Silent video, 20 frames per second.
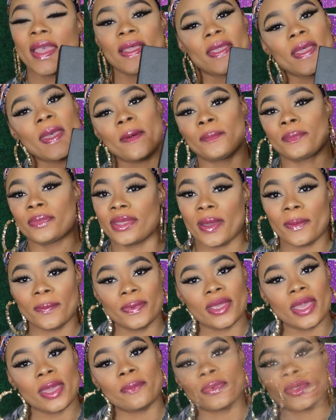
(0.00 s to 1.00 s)
Yep.
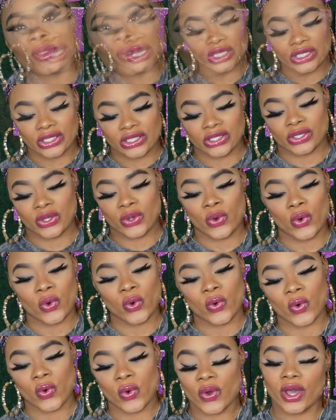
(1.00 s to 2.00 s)
You know,
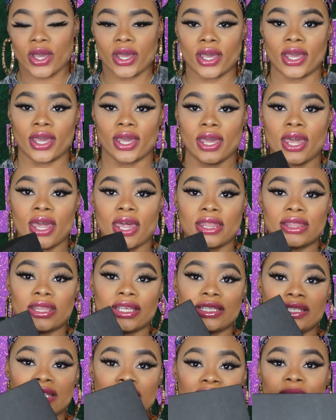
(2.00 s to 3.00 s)
so
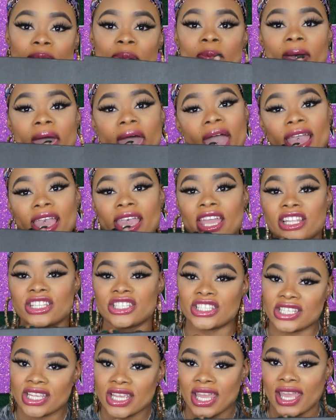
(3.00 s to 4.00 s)
this is the
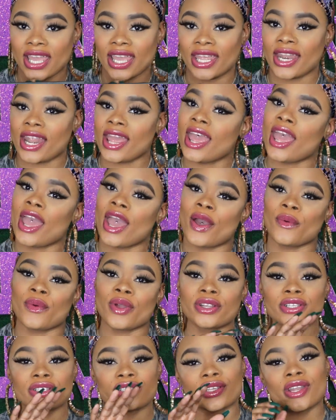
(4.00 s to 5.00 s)
packaging, and
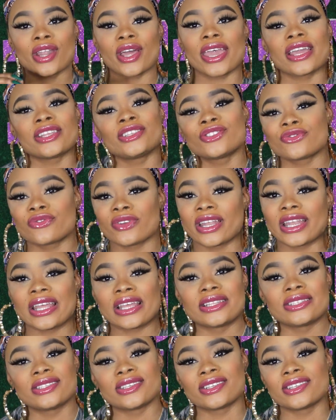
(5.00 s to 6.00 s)
we're just gonna get straight
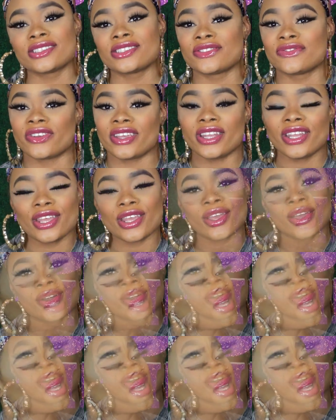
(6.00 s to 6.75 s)
into this video.